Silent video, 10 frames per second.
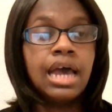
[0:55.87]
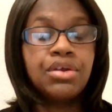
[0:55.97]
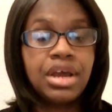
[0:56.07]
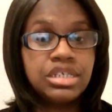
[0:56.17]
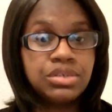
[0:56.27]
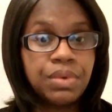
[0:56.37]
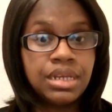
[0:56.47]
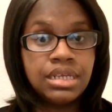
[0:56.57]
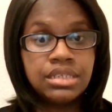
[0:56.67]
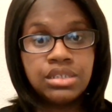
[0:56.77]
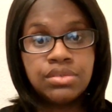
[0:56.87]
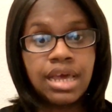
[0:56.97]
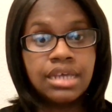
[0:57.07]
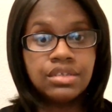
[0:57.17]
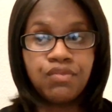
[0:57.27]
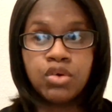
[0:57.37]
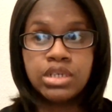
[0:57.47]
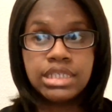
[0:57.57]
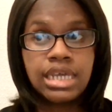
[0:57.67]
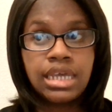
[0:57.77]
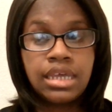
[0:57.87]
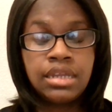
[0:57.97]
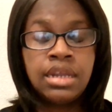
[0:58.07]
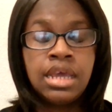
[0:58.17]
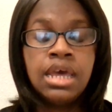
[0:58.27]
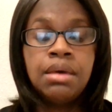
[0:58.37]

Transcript: I graduated in 2014,